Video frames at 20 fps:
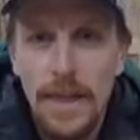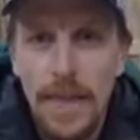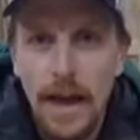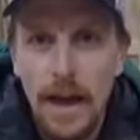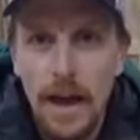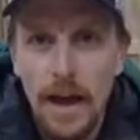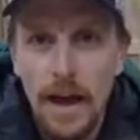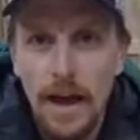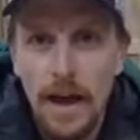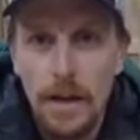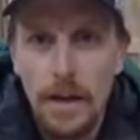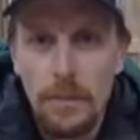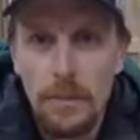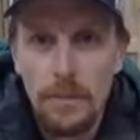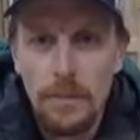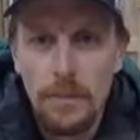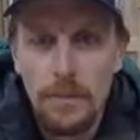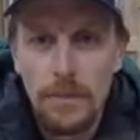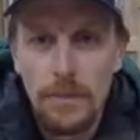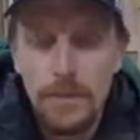
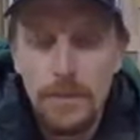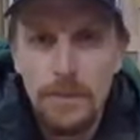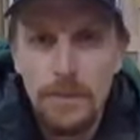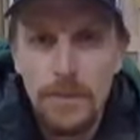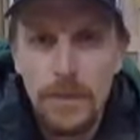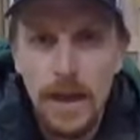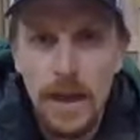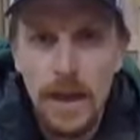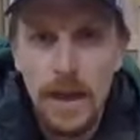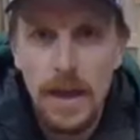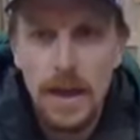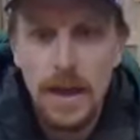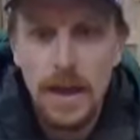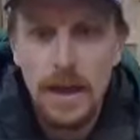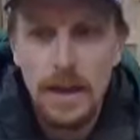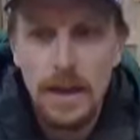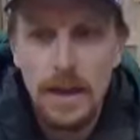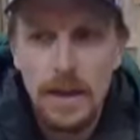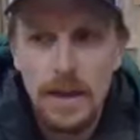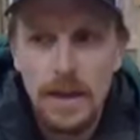Um,
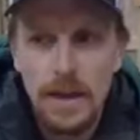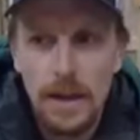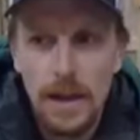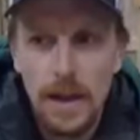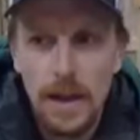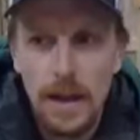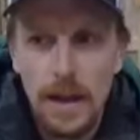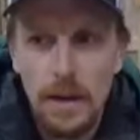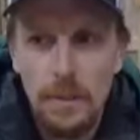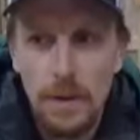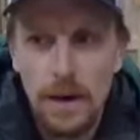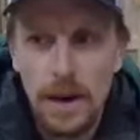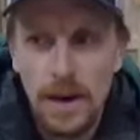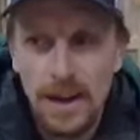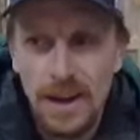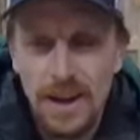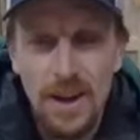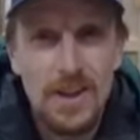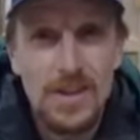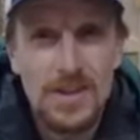and uh, but it
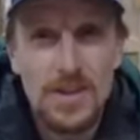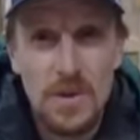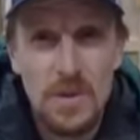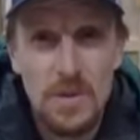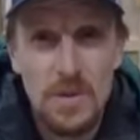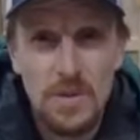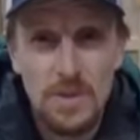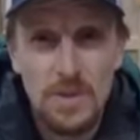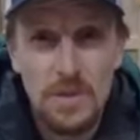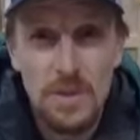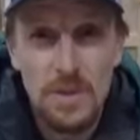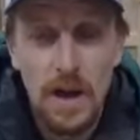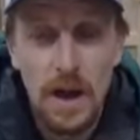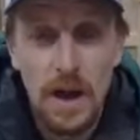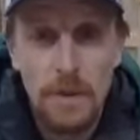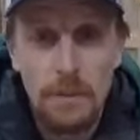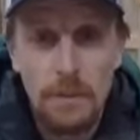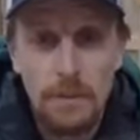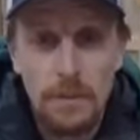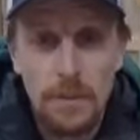can also
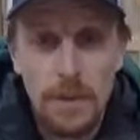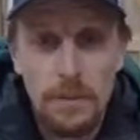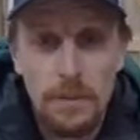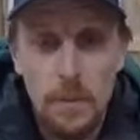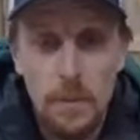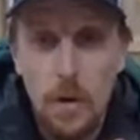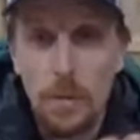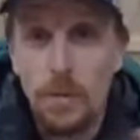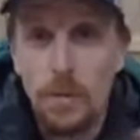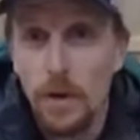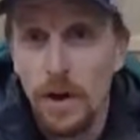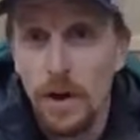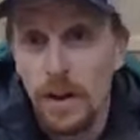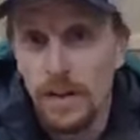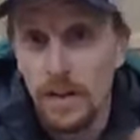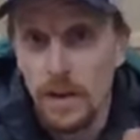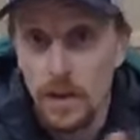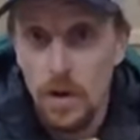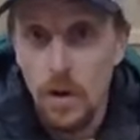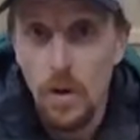uh, be more brittle
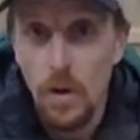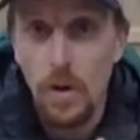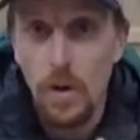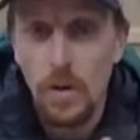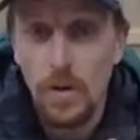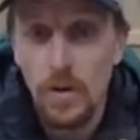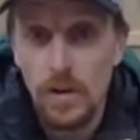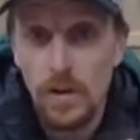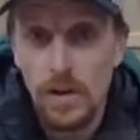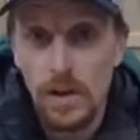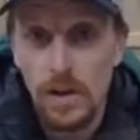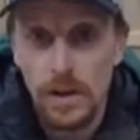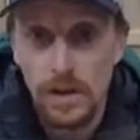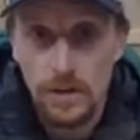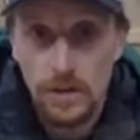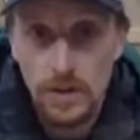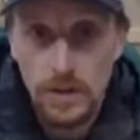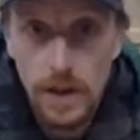in the cold electrical